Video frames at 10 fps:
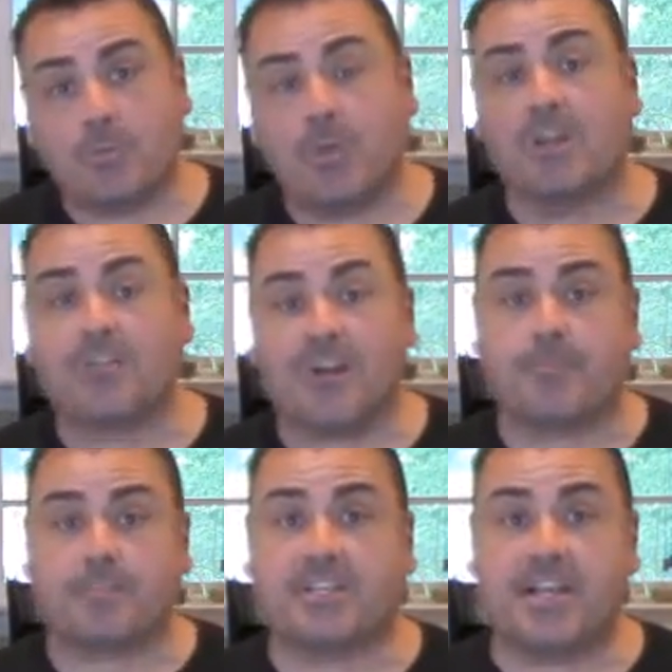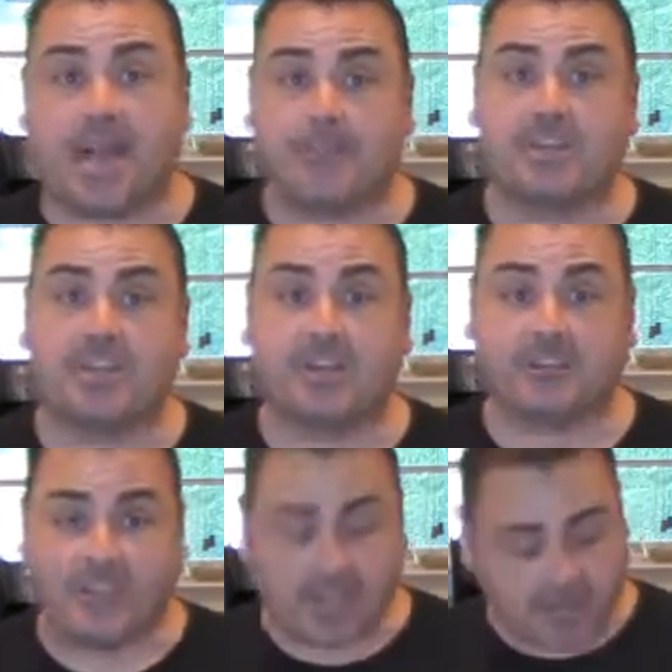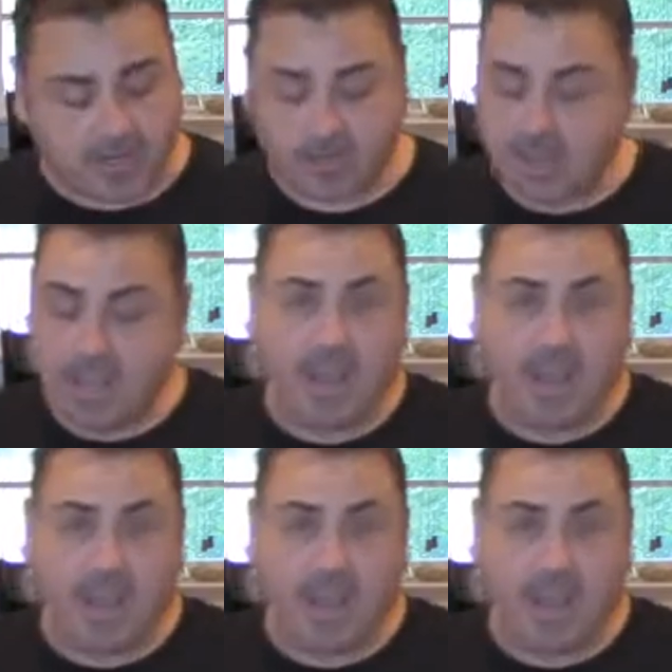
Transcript: 25% apple cider vinegar.